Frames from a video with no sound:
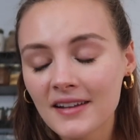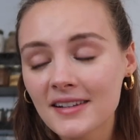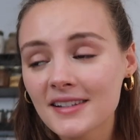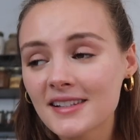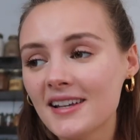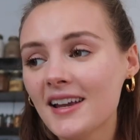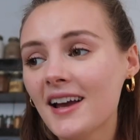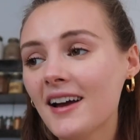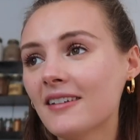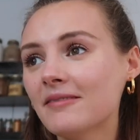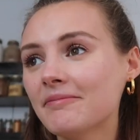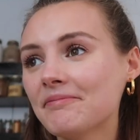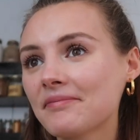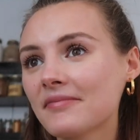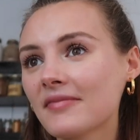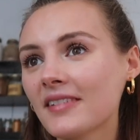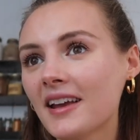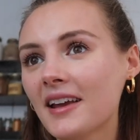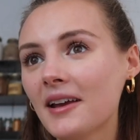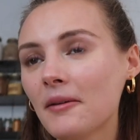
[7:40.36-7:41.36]
So yeah.
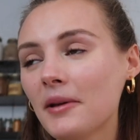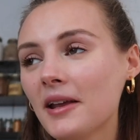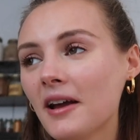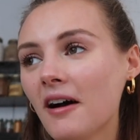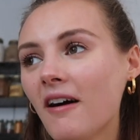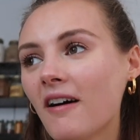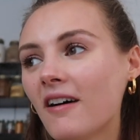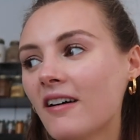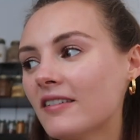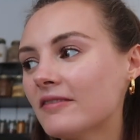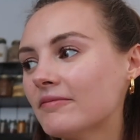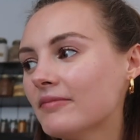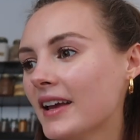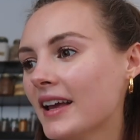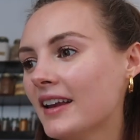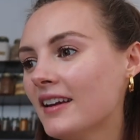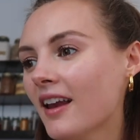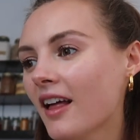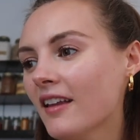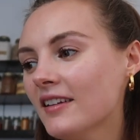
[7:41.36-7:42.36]
Here we are
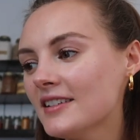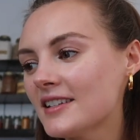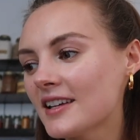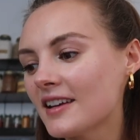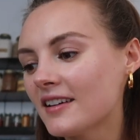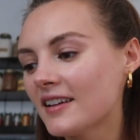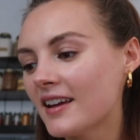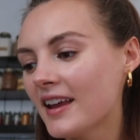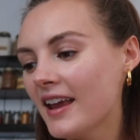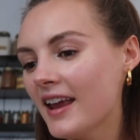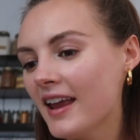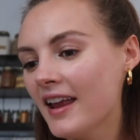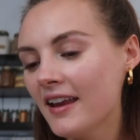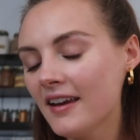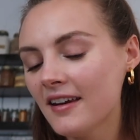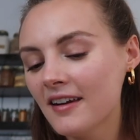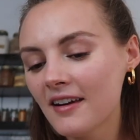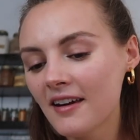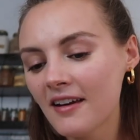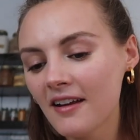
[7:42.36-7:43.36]
in London,
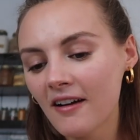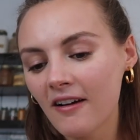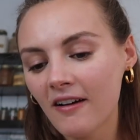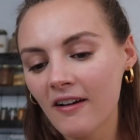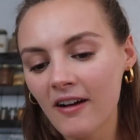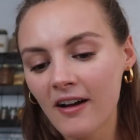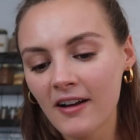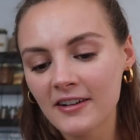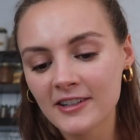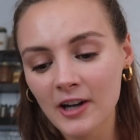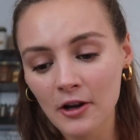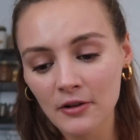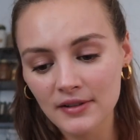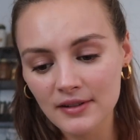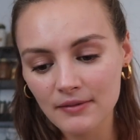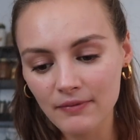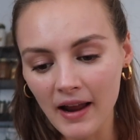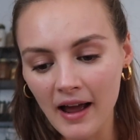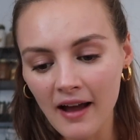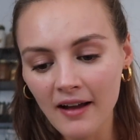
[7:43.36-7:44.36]
in
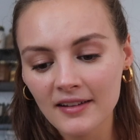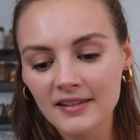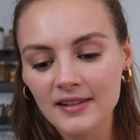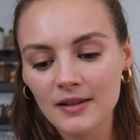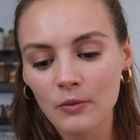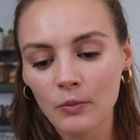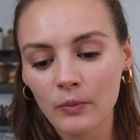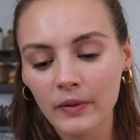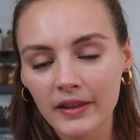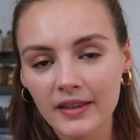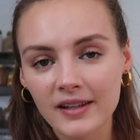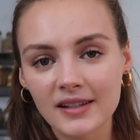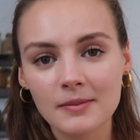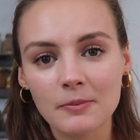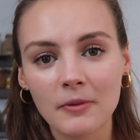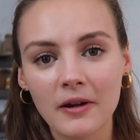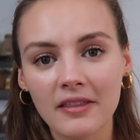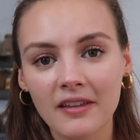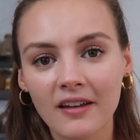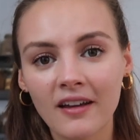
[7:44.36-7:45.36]
Joe's flat with his
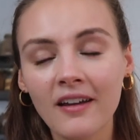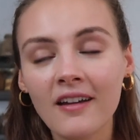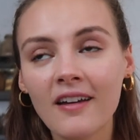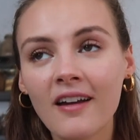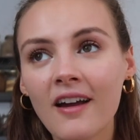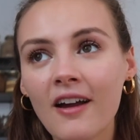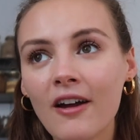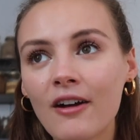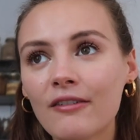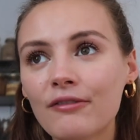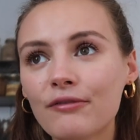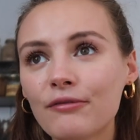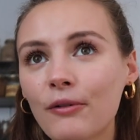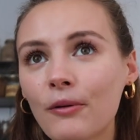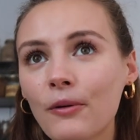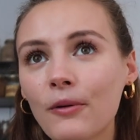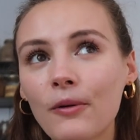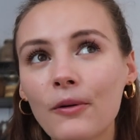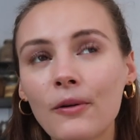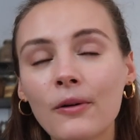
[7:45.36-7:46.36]
brother
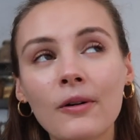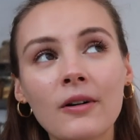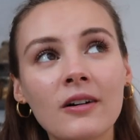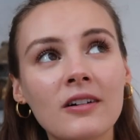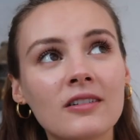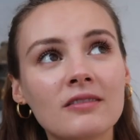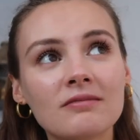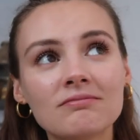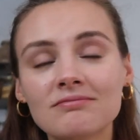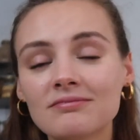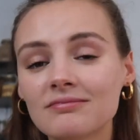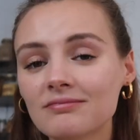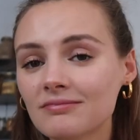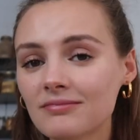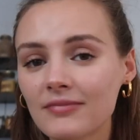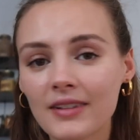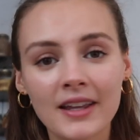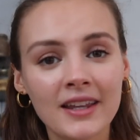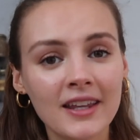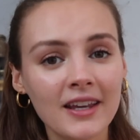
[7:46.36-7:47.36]
for
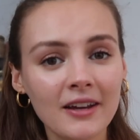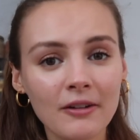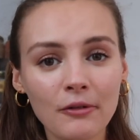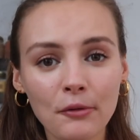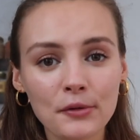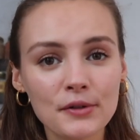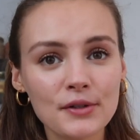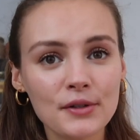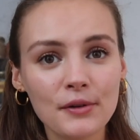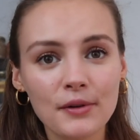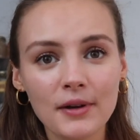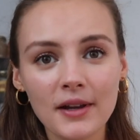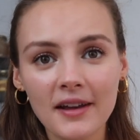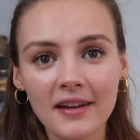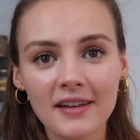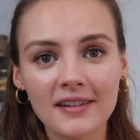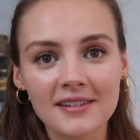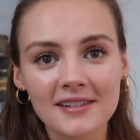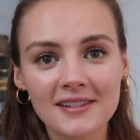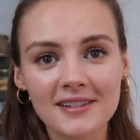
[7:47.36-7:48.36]
a year or 2
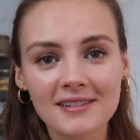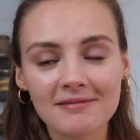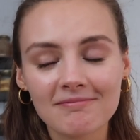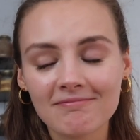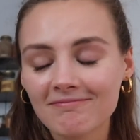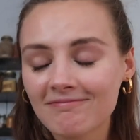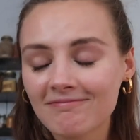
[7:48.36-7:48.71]
years.